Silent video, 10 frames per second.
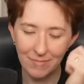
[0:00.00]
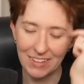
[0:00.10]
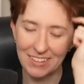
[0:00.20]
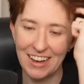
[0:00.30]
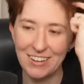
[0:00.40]

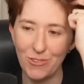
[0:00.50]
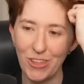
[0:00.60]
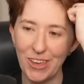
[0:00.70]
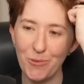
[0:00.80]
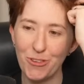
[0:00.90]
I do
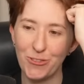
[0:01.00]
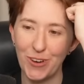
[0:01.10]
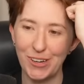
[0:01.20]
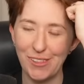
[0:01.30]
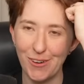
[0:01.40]
think it was
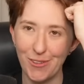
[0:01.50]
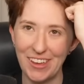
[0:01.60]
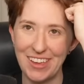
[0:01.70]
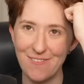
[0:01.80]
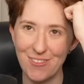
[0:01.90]
funny though that
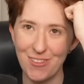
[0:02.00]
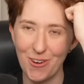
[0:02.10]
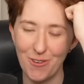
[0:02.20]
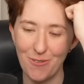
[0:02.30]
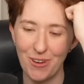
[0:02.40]
even
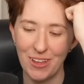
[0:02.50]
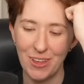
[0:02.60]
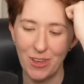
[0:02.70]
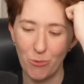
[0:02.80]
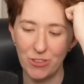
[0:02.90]
though
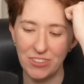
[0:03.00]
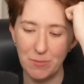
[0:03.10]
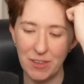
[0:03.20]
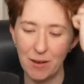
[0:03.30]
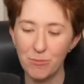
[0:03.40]
once he
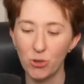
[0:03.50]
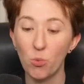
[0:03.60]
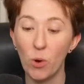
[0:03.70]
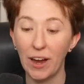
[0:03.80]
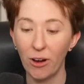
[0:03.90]
becomes
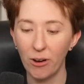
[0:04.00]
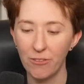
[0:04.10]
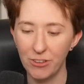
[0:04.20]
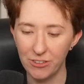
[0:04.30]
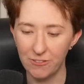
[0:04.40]
aware of
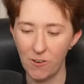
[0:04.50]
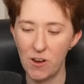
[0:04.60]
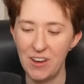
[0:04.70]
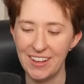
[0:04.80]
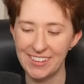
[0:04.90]
his
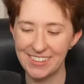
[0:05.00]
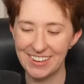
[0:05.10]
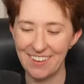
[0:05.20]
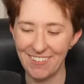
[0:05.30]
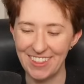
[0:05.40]
fondness and
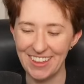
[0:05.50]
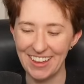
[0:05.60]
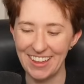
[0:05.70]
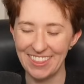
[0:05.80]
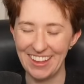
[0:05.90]
everything,
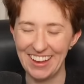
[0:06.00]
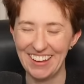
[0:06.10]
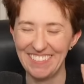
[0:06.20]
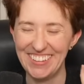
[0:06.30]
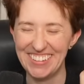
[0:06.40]
and like
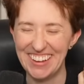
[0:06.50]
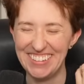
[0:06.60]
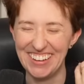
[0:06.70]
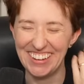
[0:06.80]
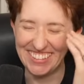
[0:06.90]
when Shang
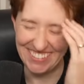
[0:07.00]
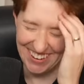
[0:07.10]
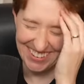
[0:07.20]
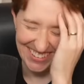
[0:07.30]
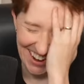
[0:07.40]

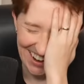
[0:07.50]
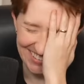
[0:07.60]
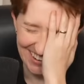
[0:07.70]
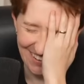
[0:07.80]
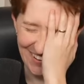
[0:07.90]

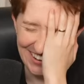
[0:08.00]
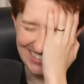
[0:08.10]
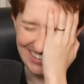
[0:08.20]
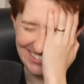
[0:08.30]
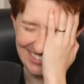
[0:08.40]
Qinghua
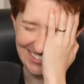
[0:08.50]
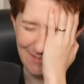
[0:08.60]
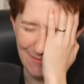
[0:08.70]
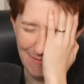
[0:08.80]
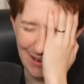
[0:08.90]
teases
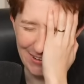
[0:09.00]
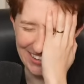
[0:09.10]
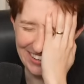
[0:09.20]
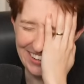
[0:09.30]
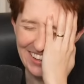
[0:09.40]
him about
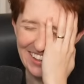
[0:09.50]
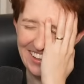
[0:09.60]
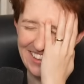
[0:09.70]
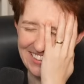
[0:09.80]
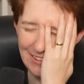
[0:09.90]
it,
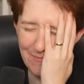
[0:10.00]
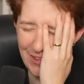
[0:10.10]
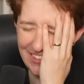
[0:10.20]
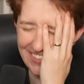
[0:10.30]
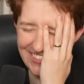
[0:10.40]
he still
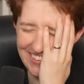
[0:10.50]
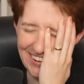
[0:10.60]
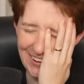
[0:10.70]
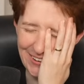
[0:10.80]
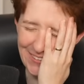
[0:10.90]
beats the shit
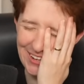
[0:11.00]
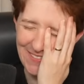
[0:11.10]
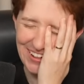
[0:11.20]
out of him.